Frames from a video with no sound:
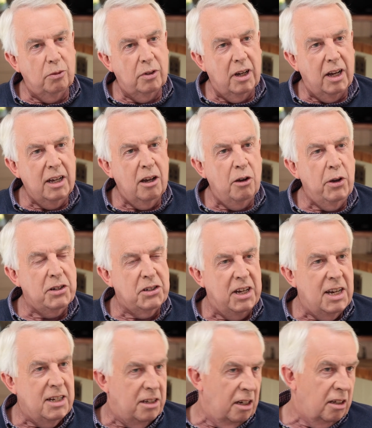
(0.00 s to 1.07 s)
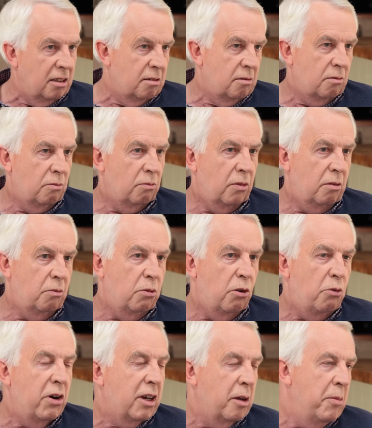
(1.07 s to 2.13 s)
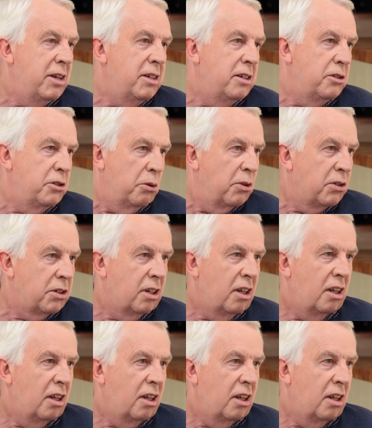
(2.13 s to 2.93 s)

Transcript: AOS Heating were recommended to us.